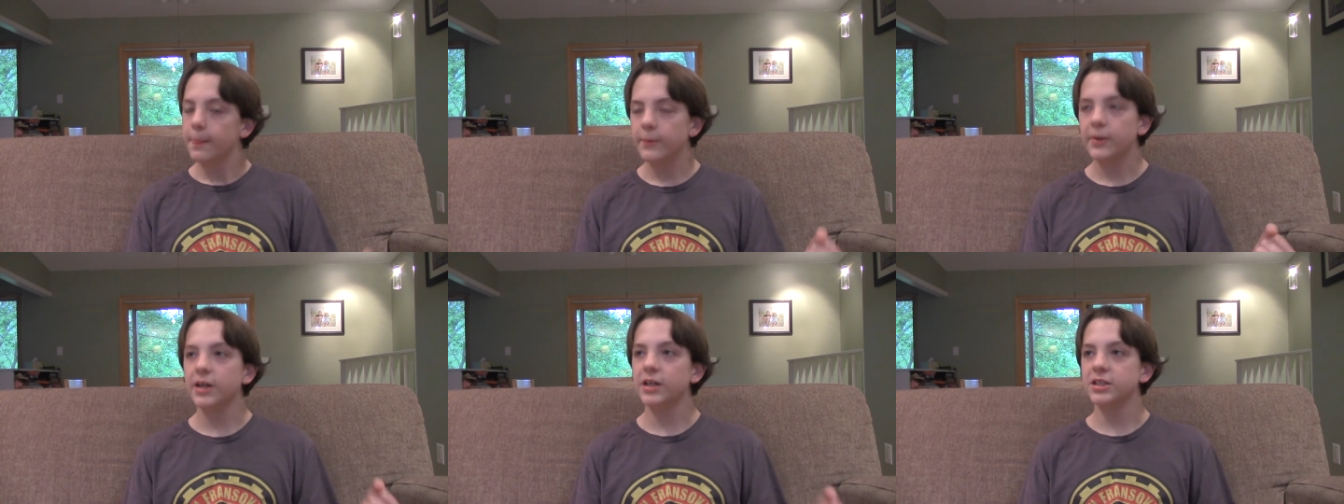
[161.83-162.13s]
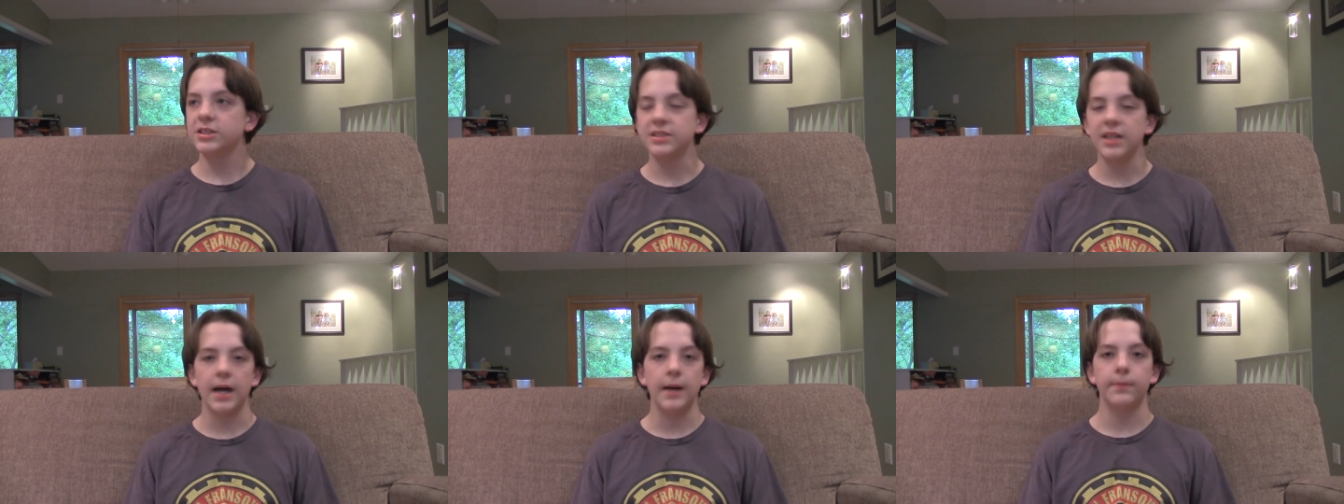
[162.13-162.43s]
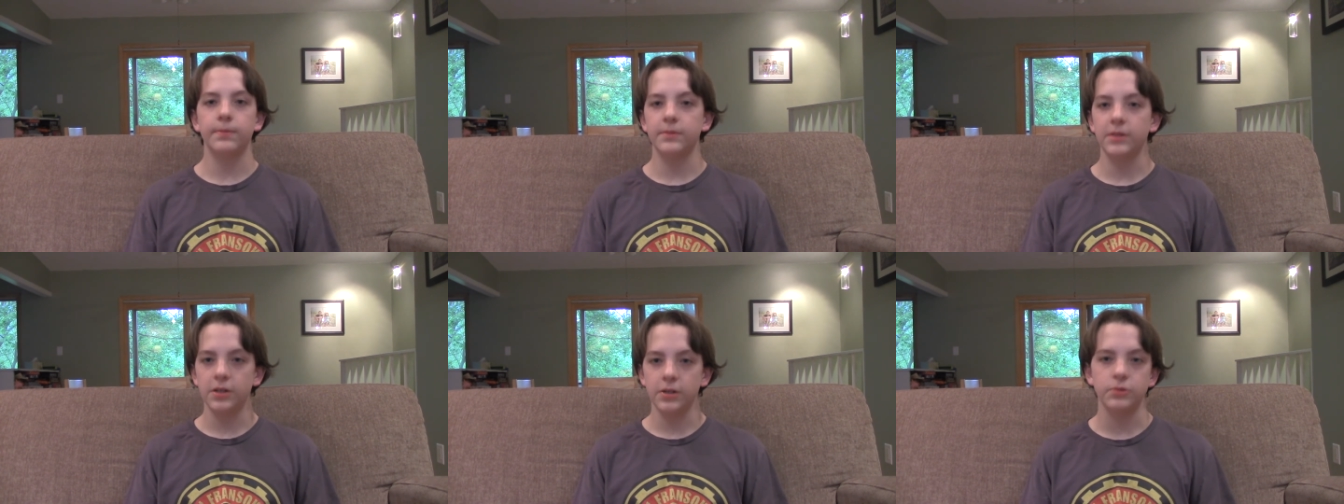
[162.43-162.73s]
we gotta
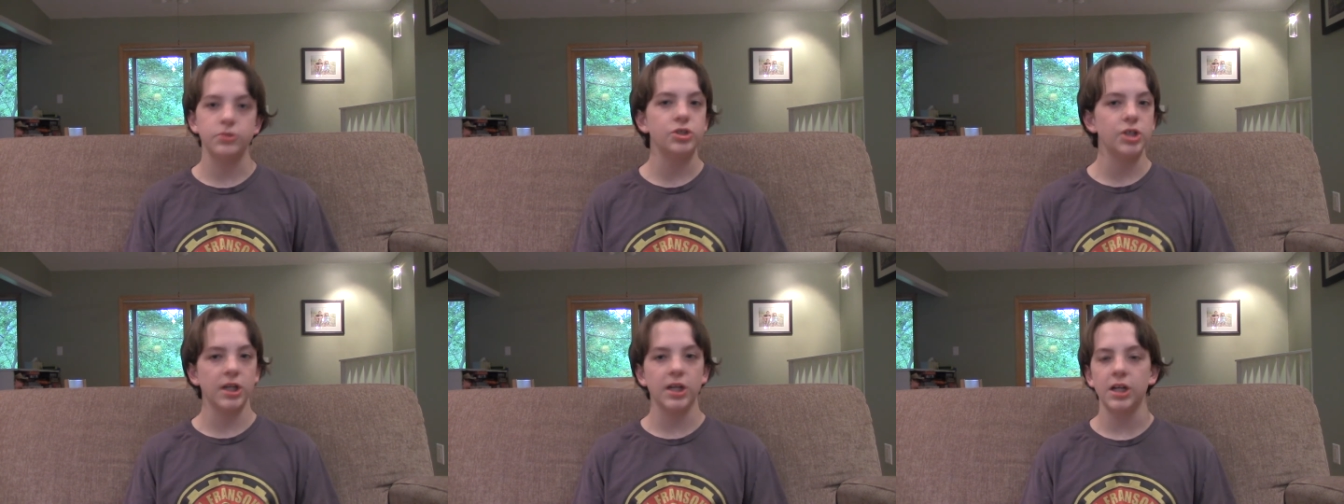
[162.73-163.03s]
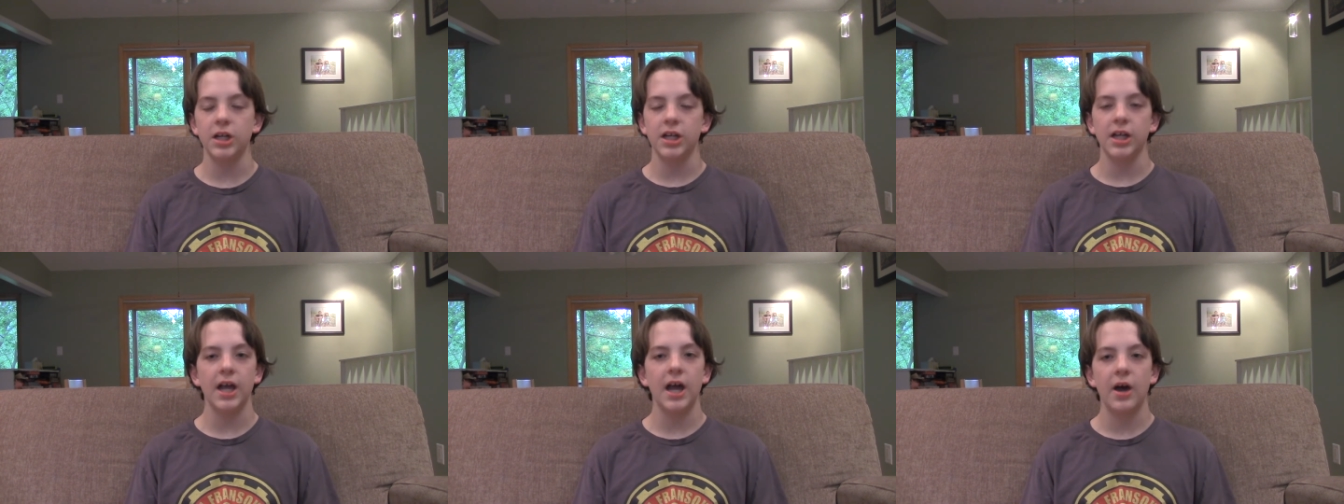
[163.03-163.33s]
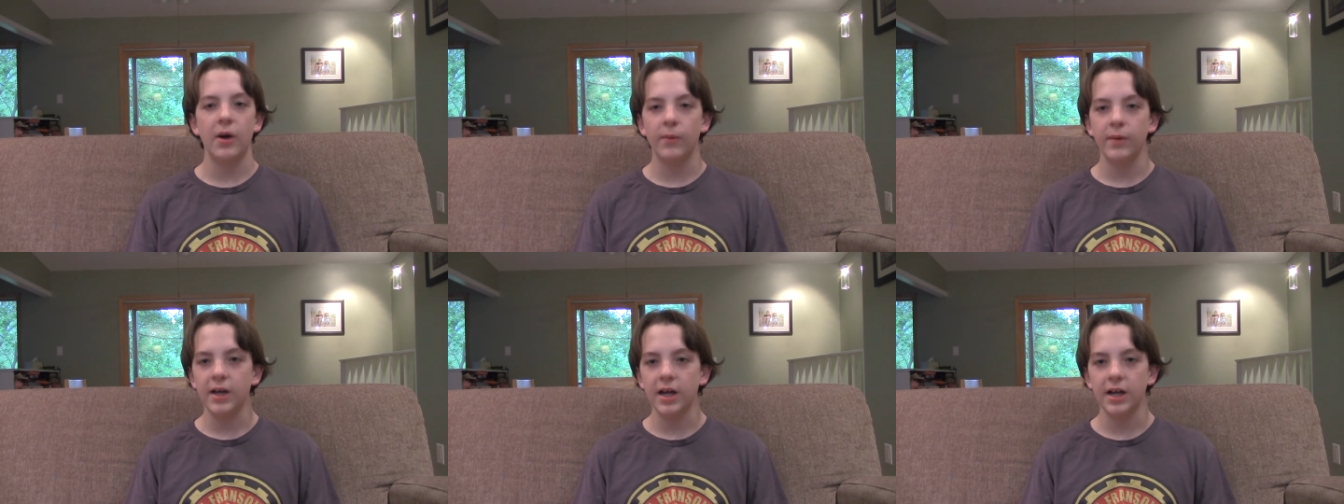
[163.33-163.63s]
stop you know chickening
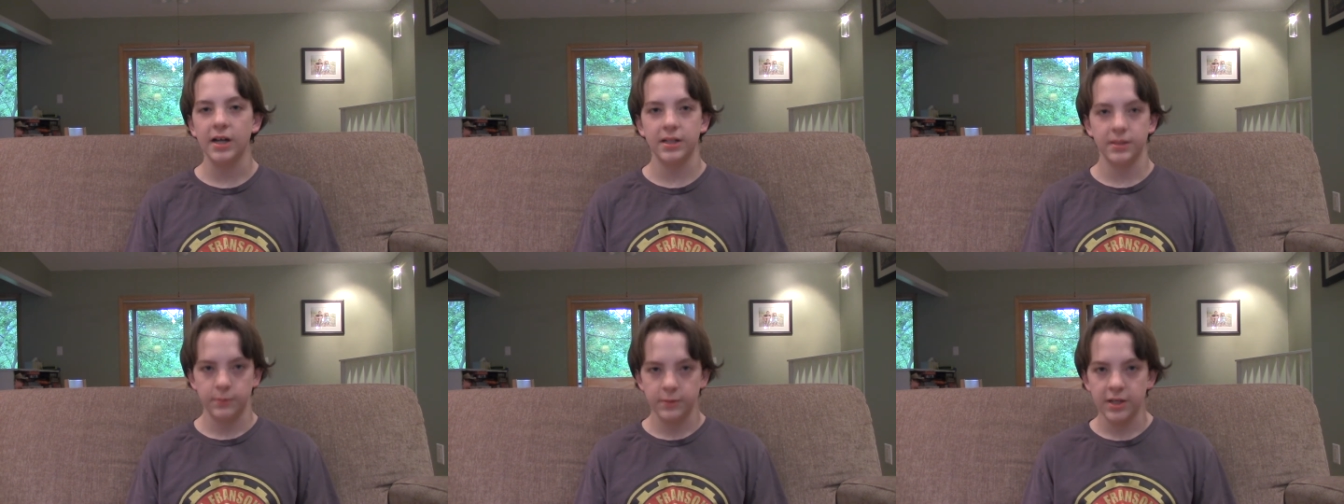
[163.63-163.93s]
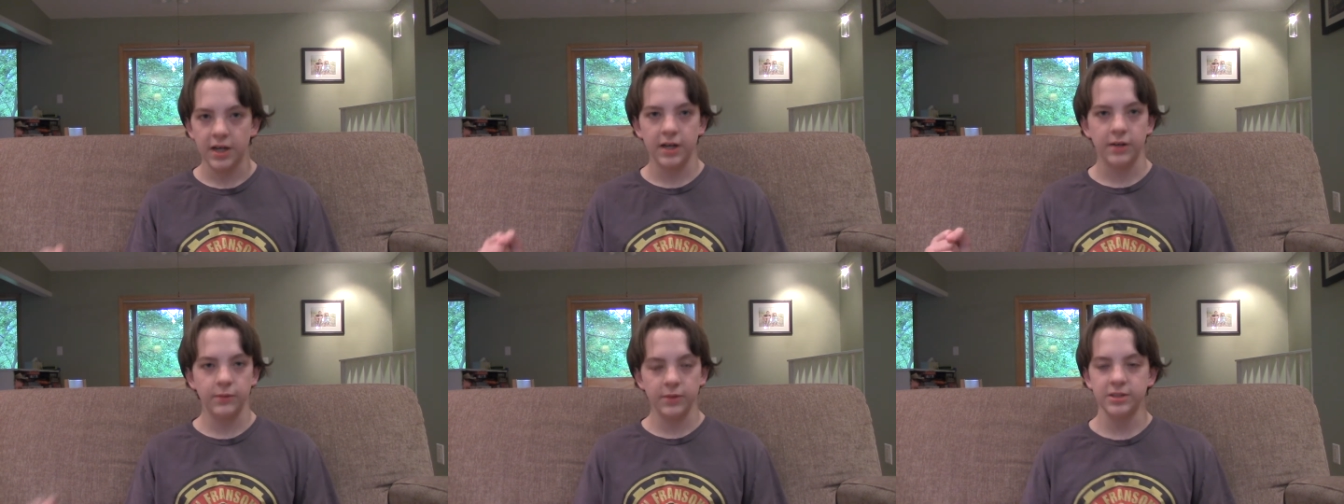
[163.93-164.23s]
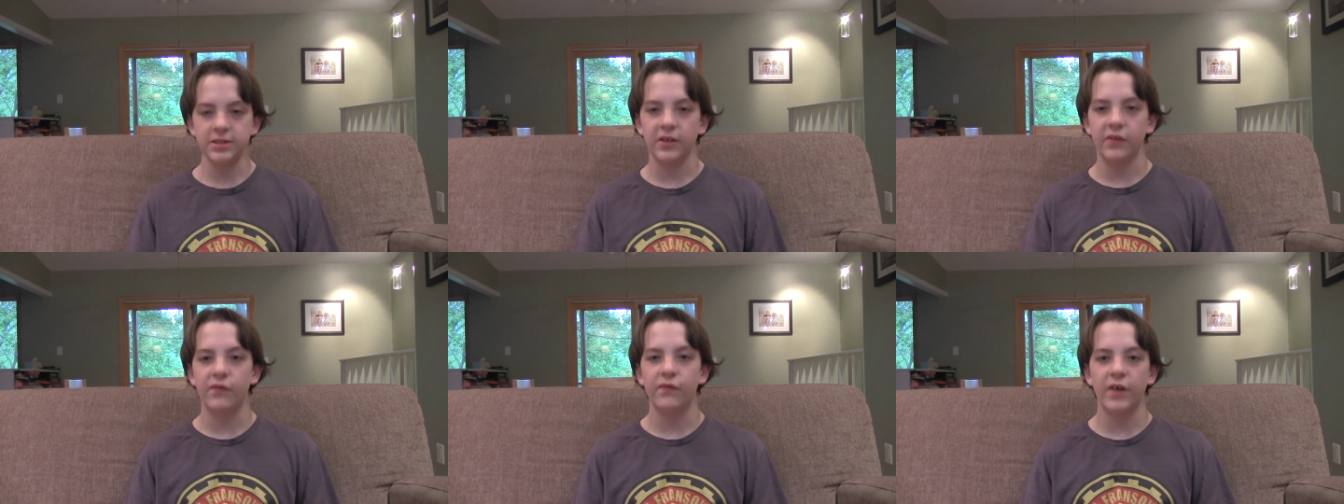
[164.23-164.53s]
out. We gotta we gotta
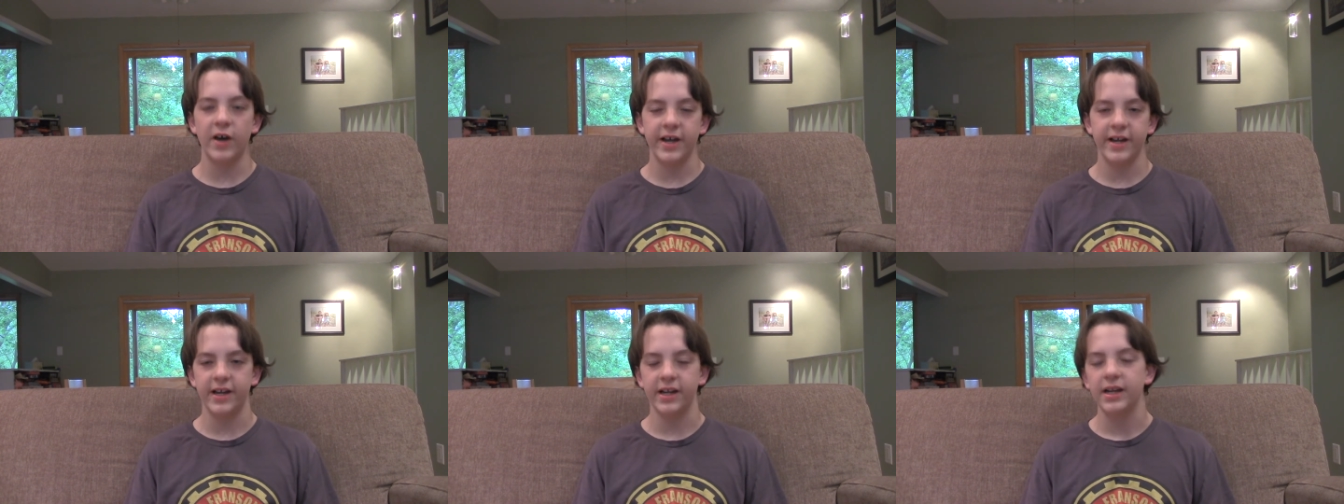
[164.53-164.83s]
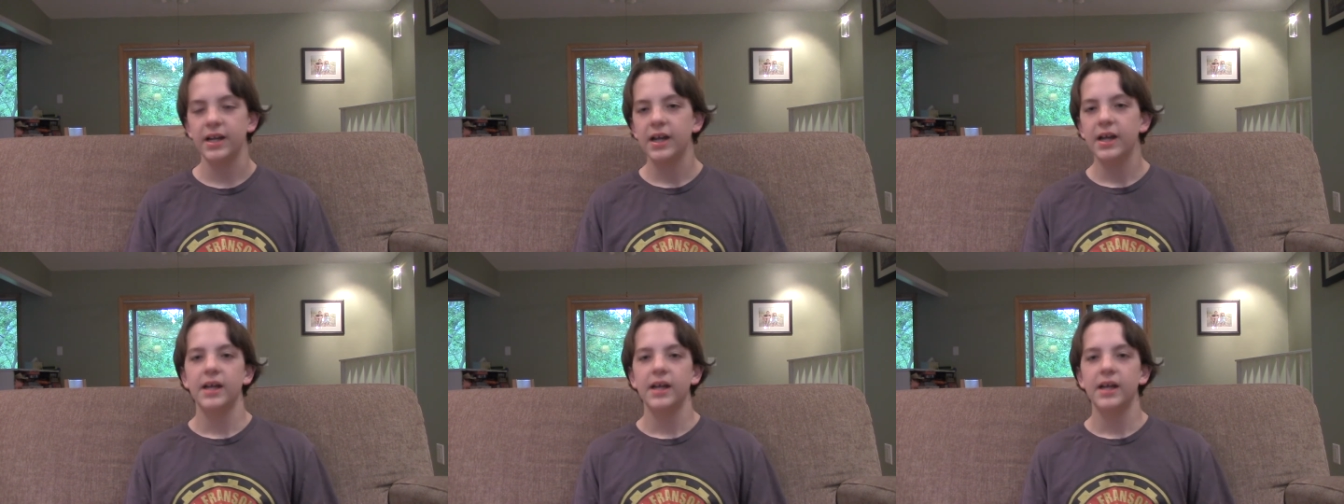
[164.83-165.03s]
really fight,